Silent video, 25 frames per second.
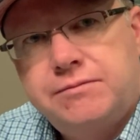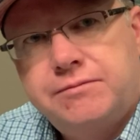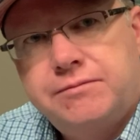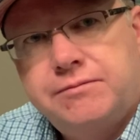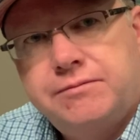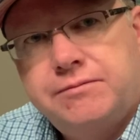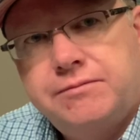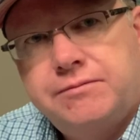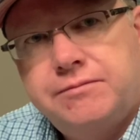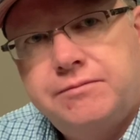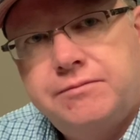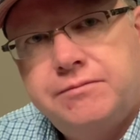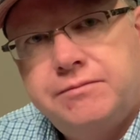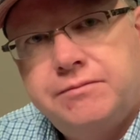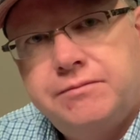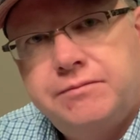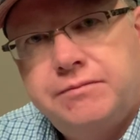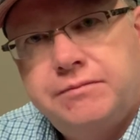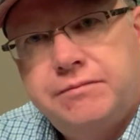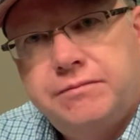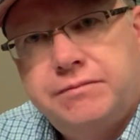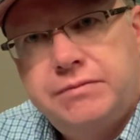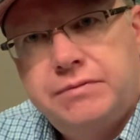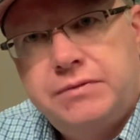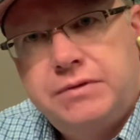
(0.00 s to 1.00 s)

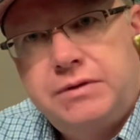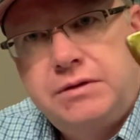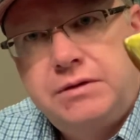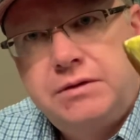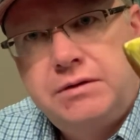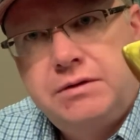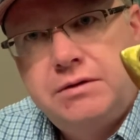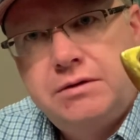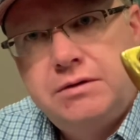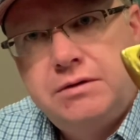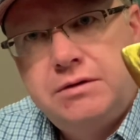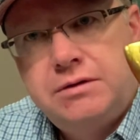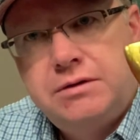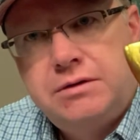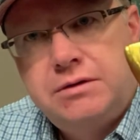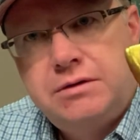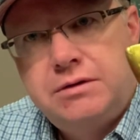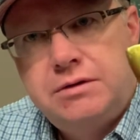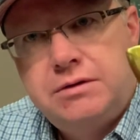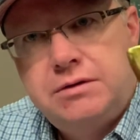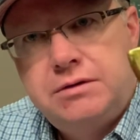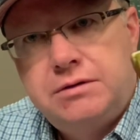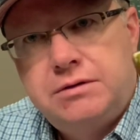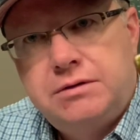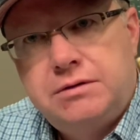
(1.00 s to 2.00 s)

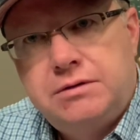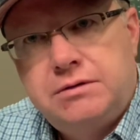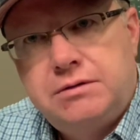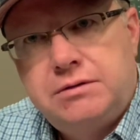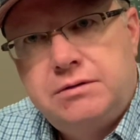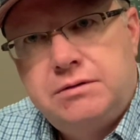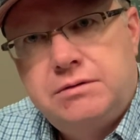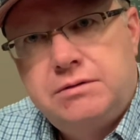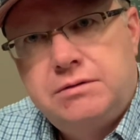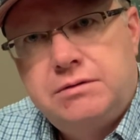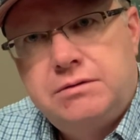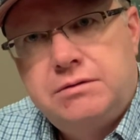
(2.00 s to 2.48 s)
(no one is talking)